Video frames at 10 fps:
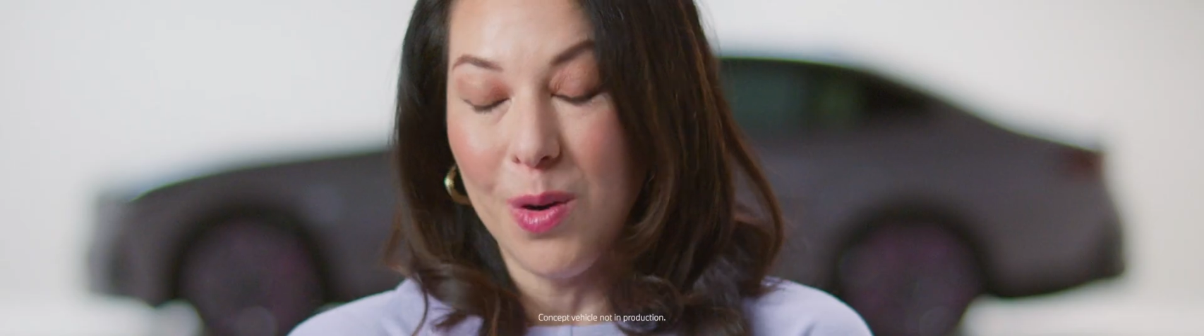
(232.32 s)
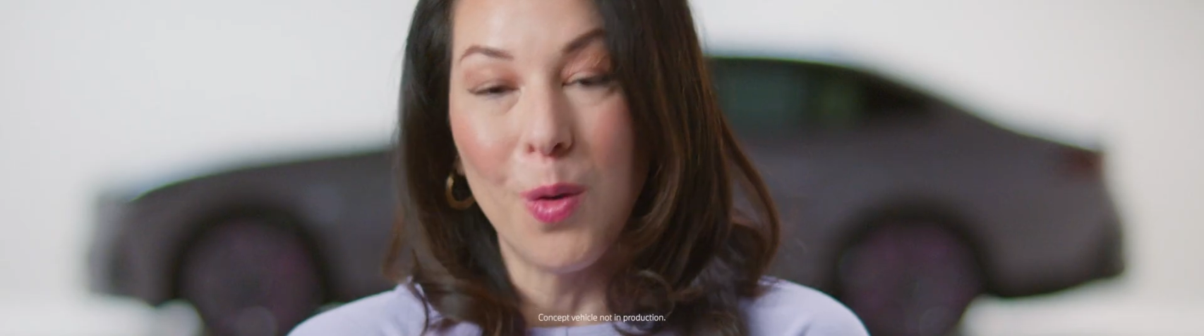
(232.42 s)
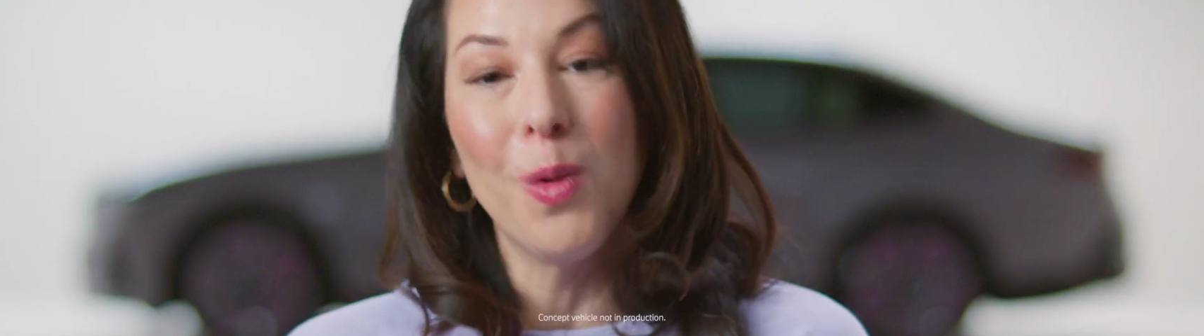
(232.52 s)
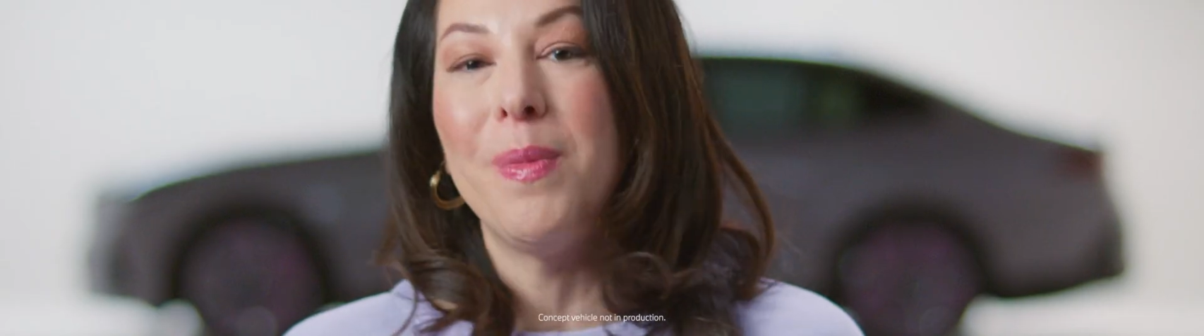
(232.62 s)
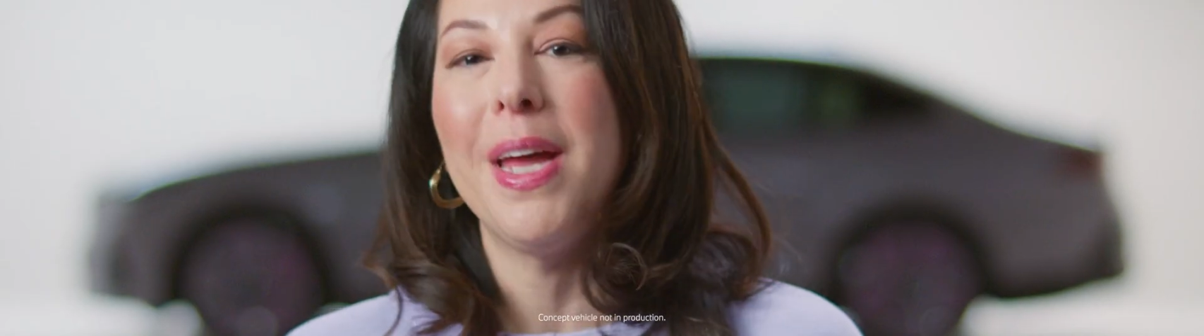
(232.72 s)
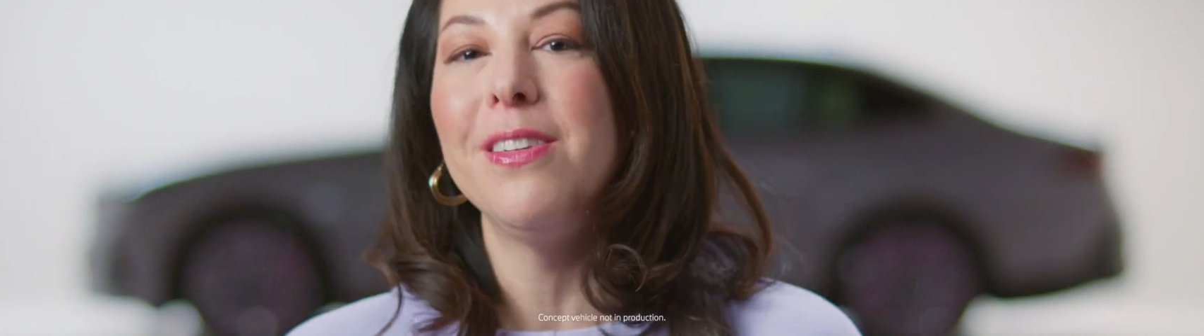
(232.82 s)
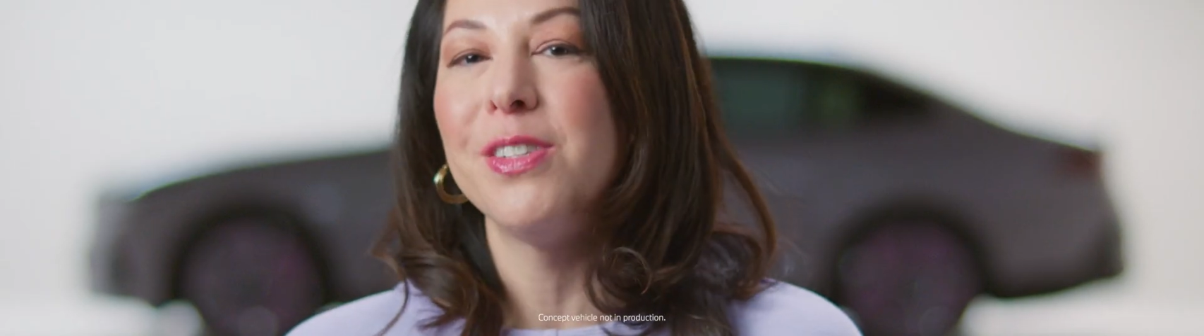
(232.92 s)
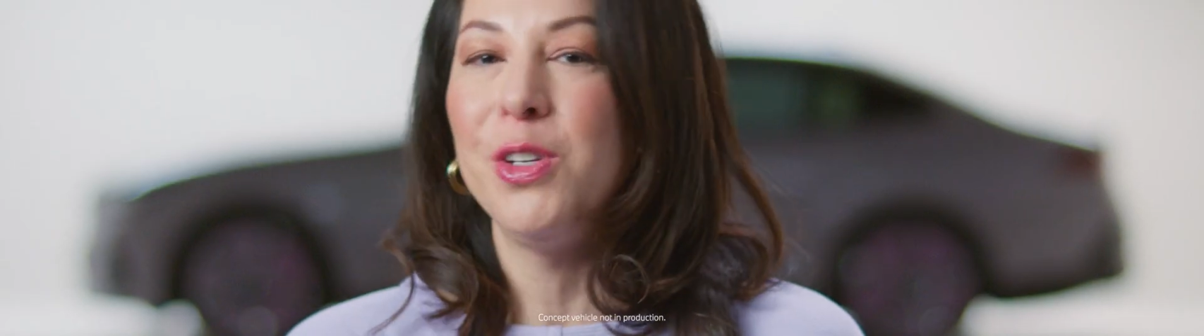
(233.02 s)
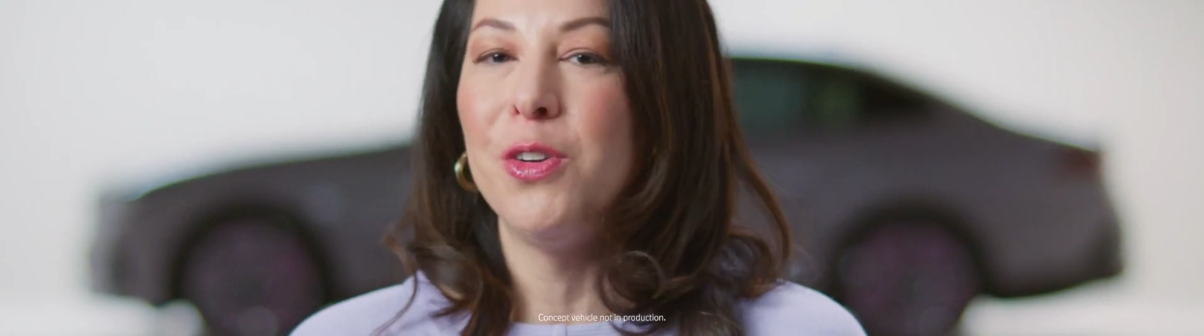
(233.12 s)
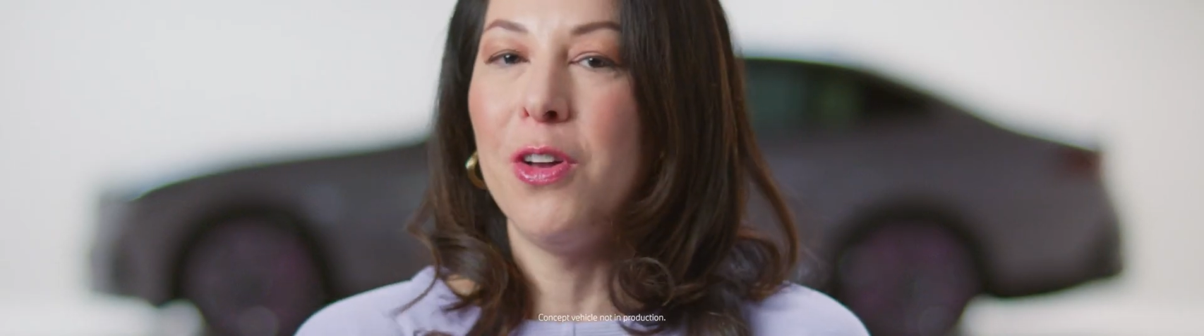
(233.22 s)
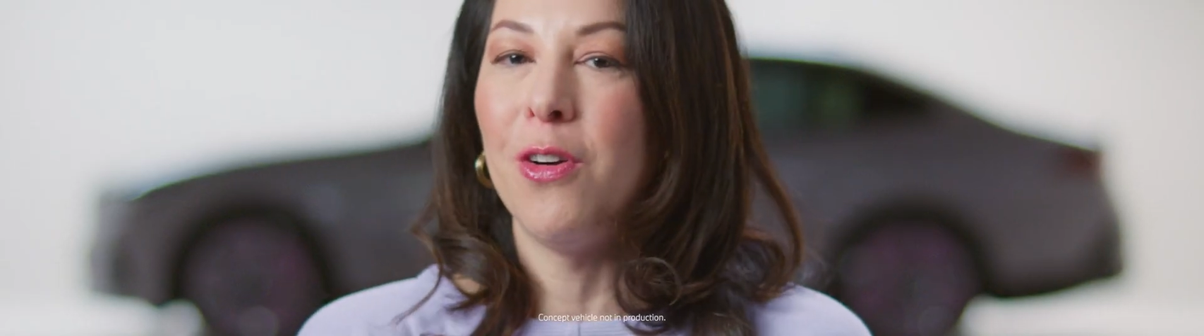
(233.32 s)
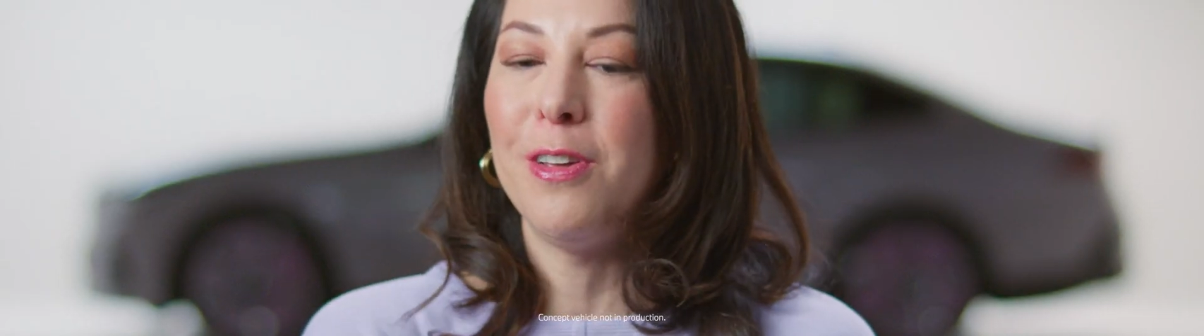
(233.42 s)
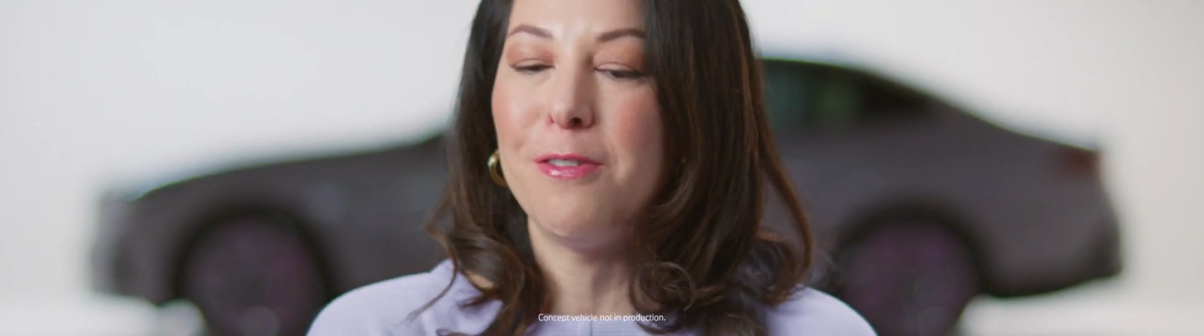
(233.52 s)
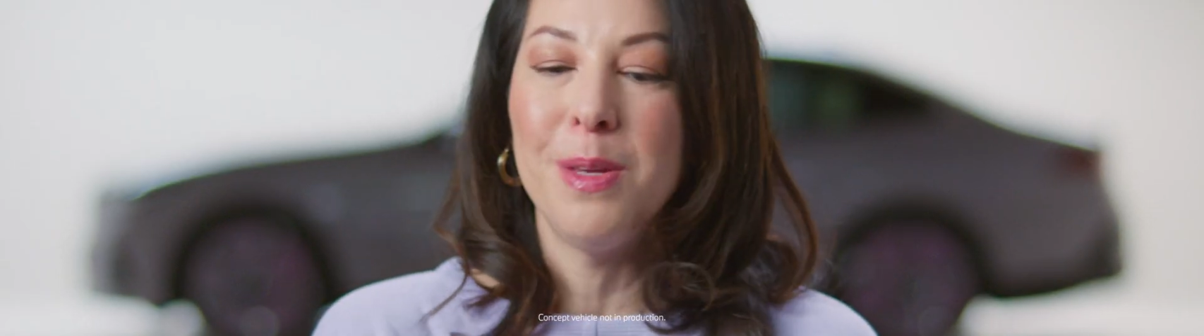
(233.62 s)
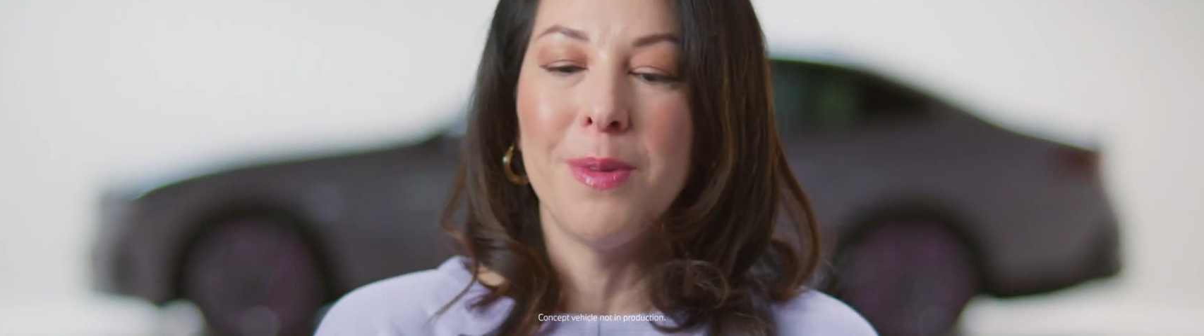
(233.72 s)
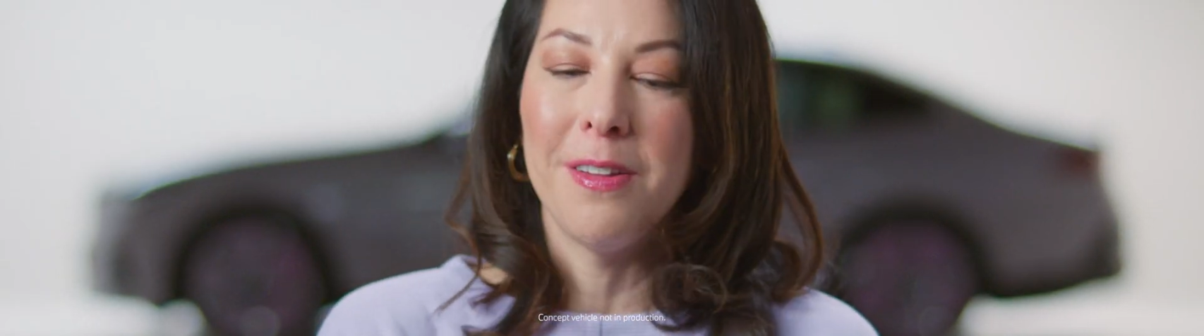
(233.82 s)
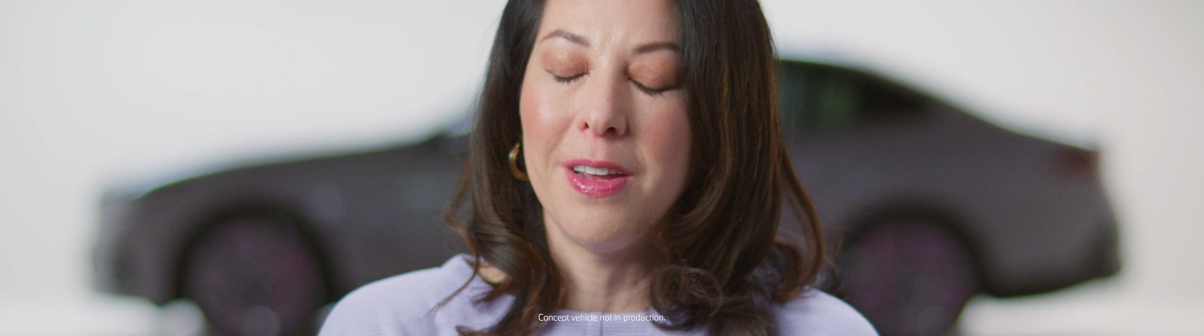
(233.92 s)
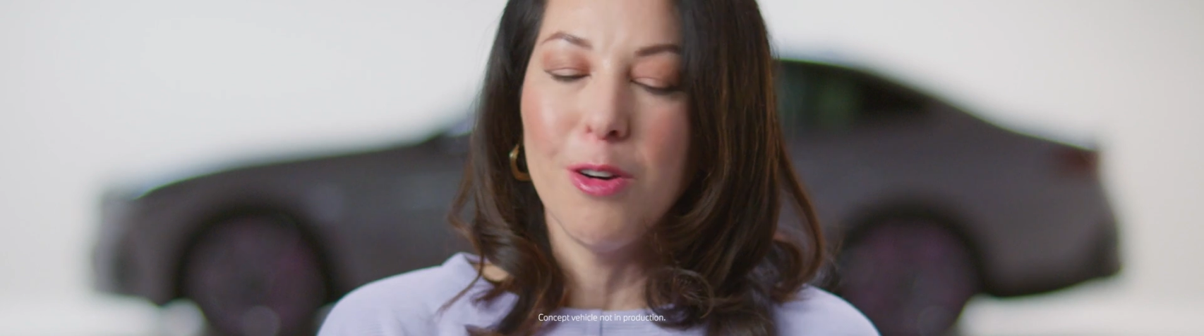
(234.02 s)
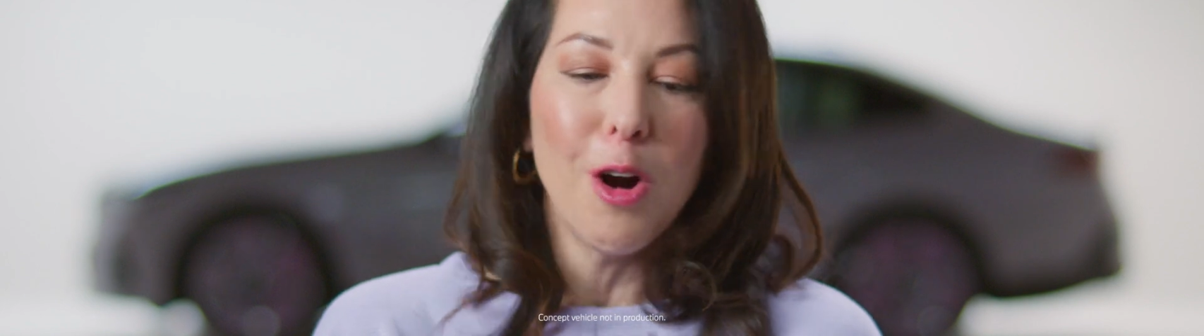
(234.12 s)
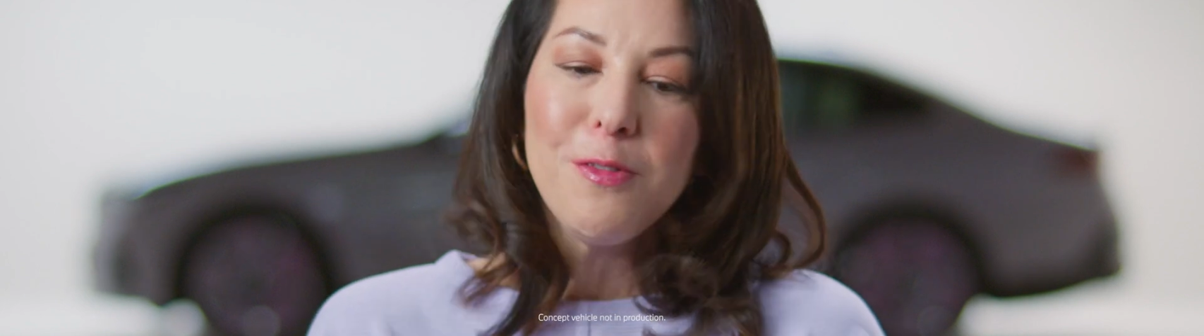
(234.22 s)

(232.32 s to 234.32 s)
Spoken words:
all males and you're the only female there,